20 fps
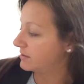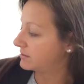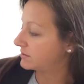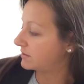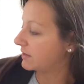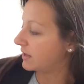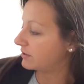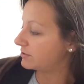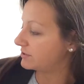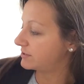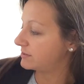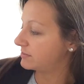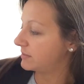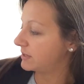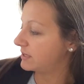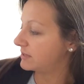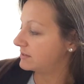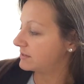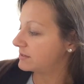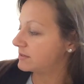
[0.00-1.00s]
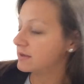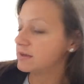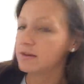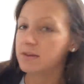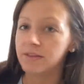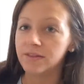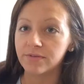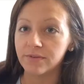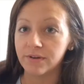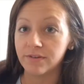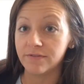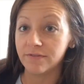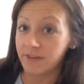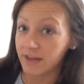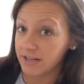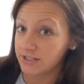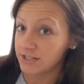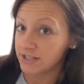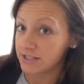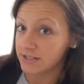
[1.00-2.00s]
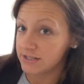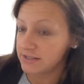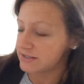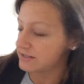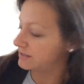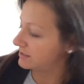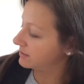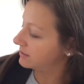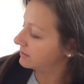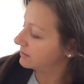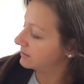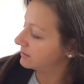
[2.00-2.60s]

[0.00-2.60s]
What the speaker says: So that just means 3 veggies,